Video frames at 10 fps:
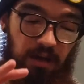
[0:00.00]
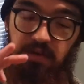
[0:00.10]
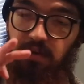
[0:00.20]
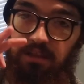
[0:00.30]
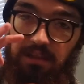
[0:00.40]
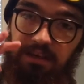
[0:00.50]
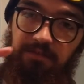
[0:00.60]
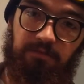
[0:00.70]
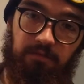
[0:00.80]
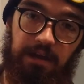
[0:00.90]
if you can
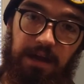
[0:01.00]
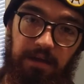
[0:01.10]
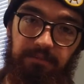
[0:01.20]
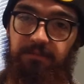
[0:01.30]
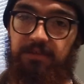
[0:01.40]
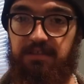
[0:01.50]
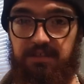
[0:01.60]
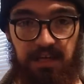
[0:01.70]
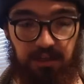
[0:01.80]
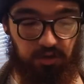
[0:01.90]
live free,
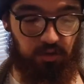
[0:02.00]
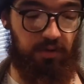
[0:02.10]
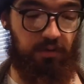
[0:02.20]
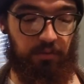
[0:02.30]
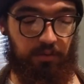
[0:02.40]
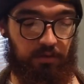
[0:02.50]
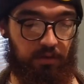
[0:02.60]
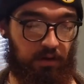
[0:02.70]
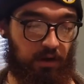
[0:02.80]
seek truth,